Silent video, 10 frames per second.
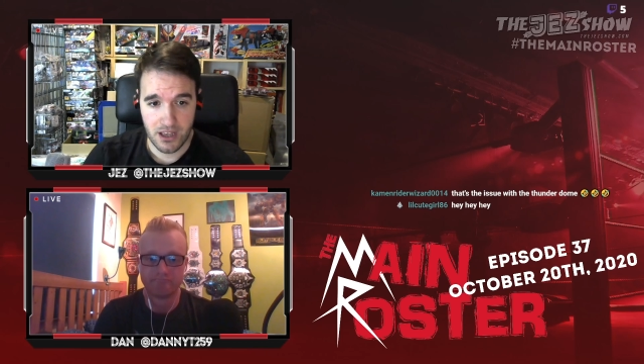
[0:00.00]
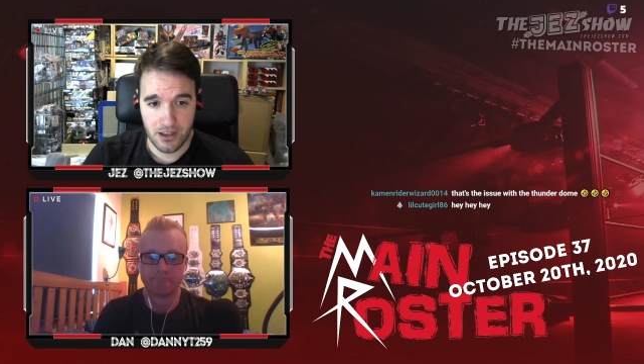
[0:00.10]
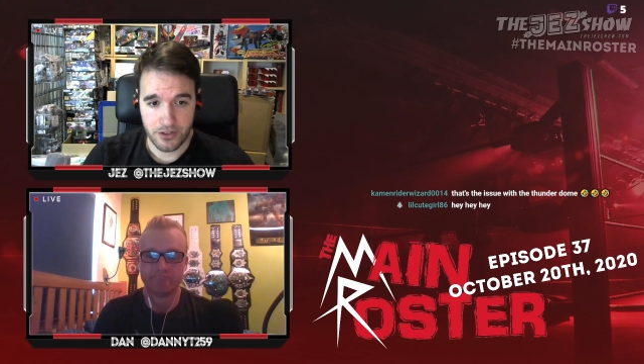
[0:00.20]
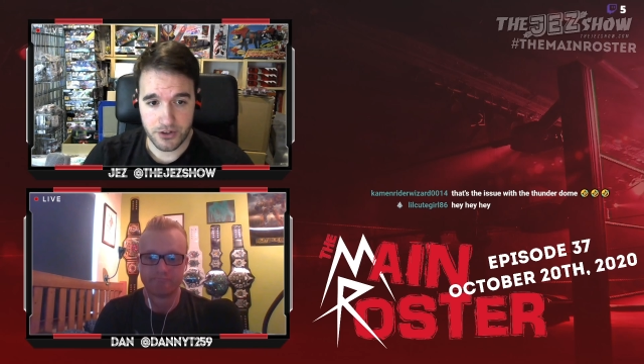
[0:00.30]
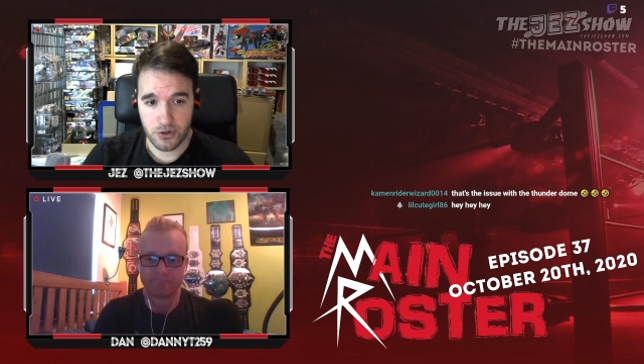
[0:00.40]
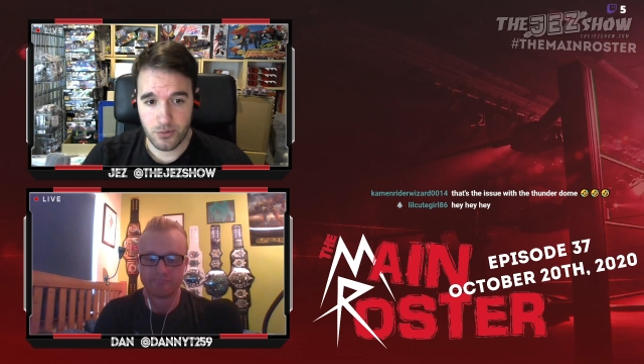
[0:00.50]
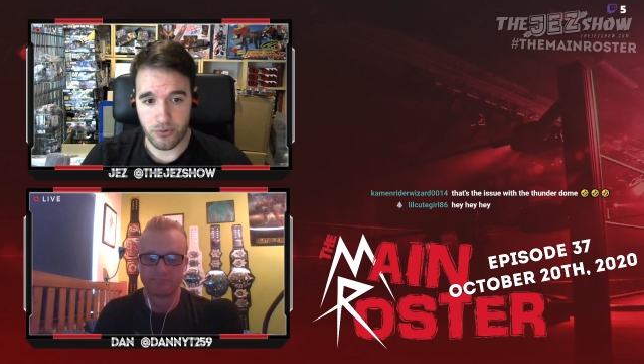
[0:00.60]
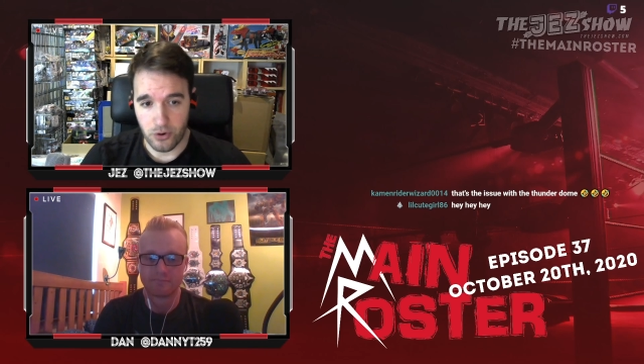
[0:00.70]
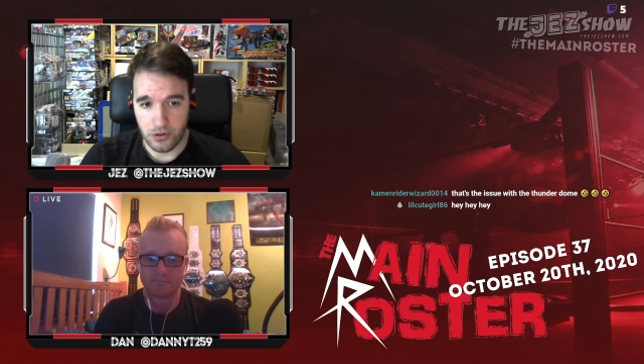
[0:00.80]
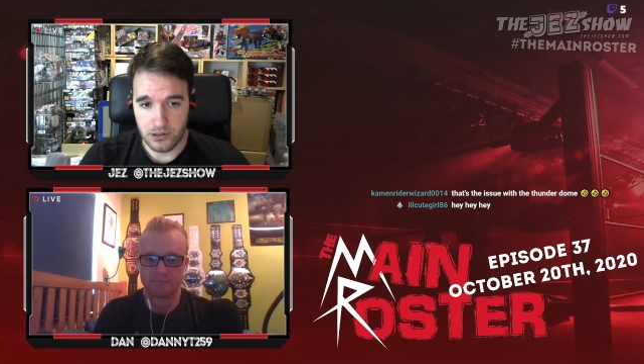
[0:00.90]
The two
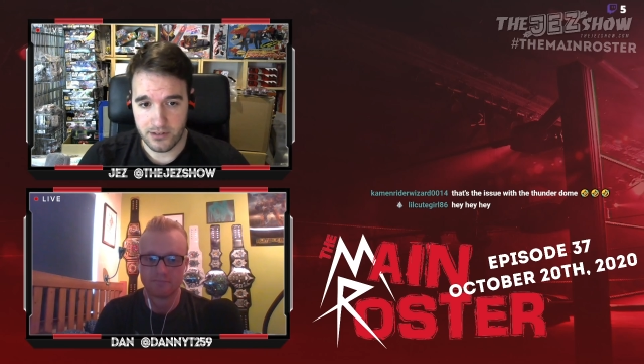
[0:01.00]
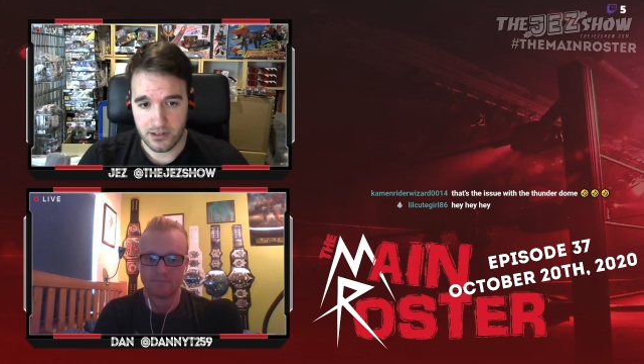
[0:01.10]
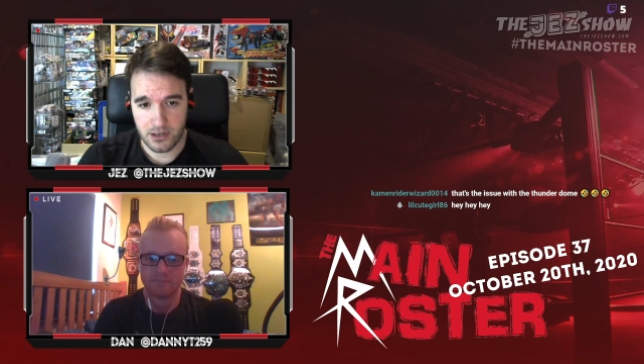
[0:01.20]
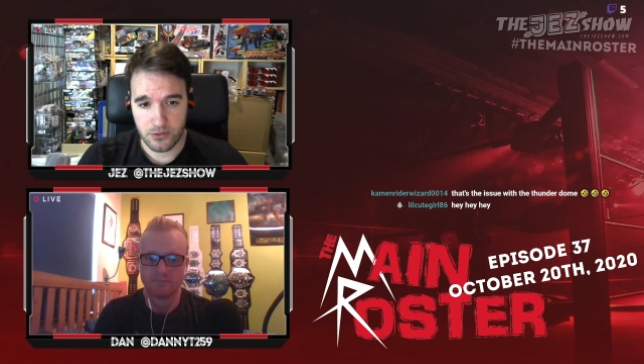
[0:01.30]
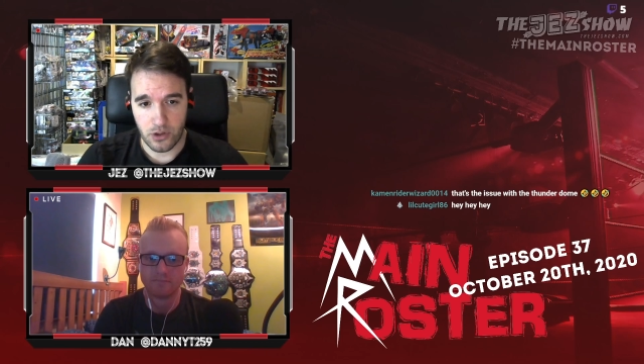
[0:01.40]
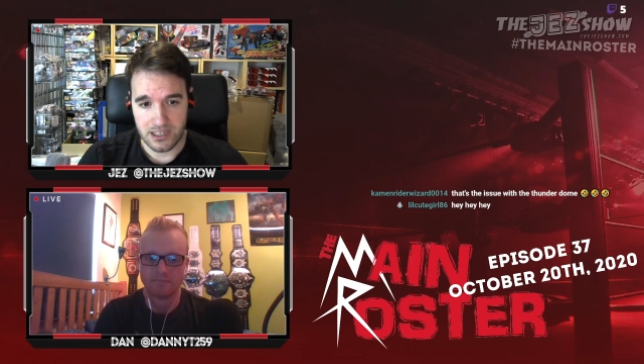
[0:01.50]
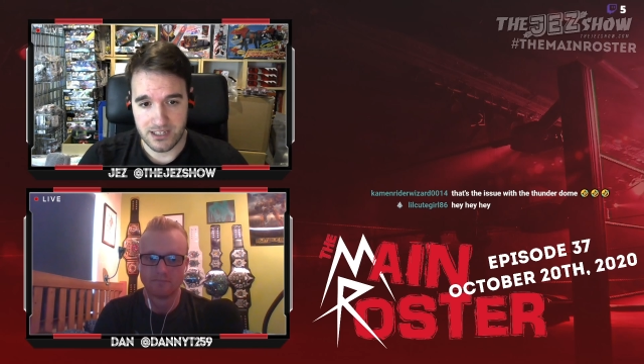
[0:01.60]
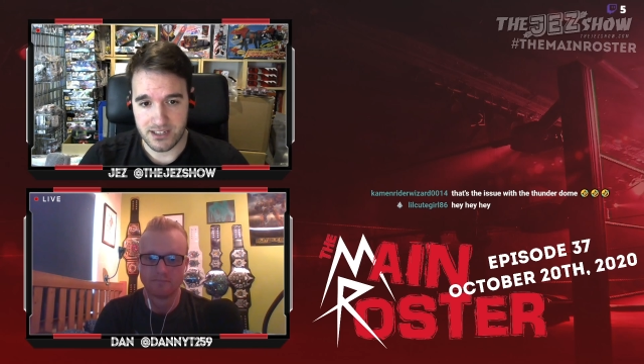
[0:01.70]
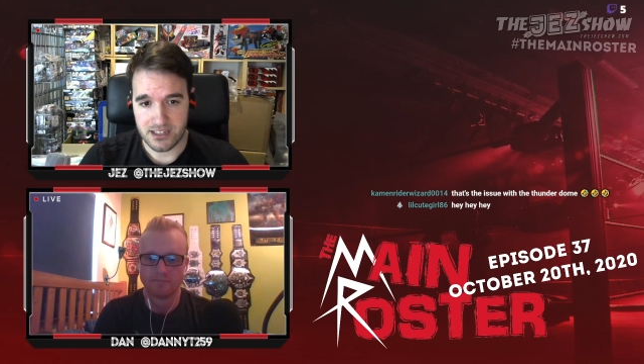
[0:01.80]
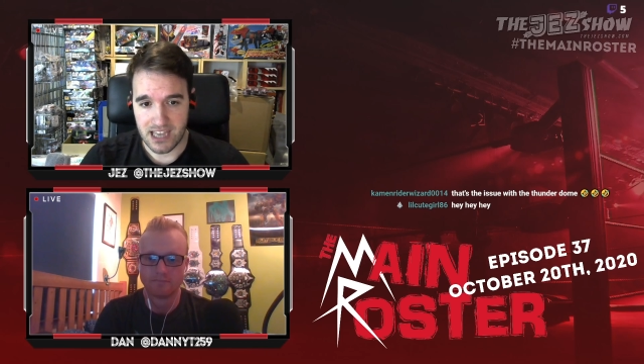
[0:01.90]
brawled and
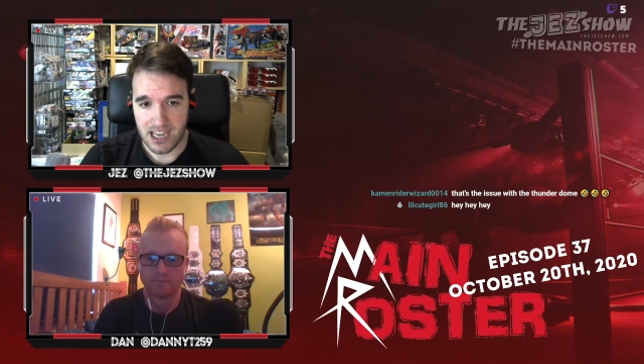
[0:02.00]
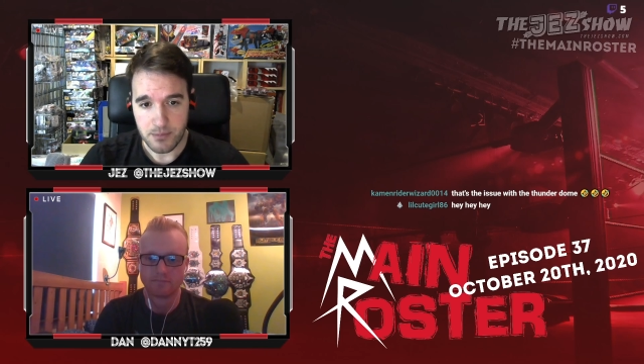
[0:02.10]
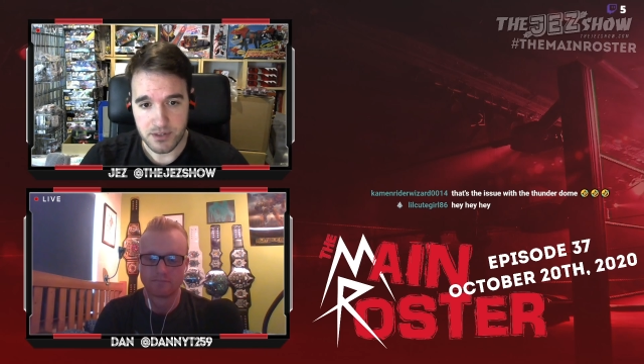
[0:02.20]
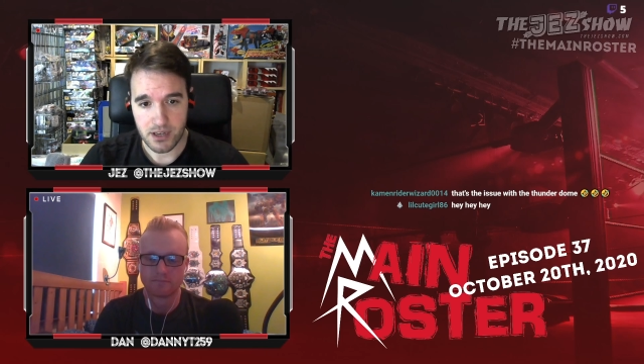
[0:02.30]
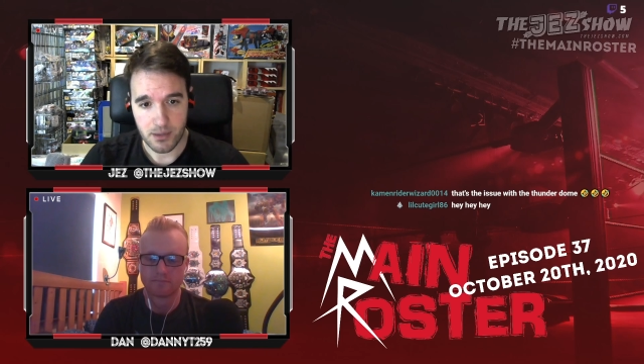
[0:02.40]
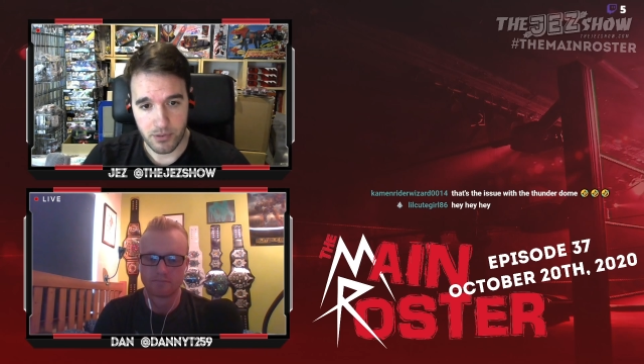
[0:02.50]
Rollins escaped,